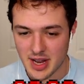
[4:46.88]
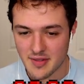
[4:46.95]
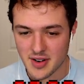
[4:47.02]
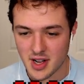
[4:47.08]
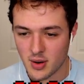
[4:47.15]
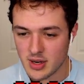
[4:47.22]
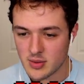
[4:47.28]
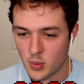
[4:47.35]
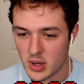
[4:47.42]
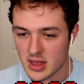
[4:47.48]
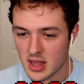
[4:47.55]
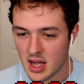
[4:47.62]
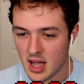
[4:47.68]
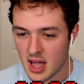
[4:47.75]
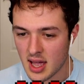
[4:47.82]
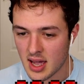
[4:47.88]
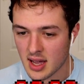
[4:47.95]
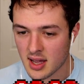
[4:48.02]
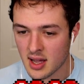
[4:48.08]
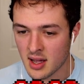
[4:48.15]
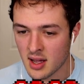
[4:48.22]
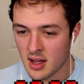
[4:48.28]
never know. Wait, what the
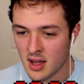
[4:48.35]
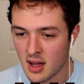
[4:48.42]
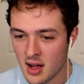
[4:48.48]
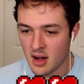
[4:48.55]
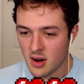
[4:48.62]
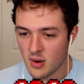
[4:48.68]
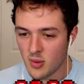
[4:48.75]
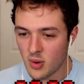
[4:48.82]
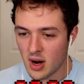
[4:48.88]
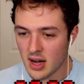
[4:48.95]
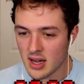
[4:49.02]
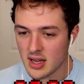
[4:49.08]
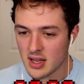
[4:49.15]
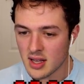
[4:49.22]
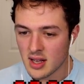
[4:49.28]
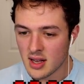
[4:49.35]
heck? What?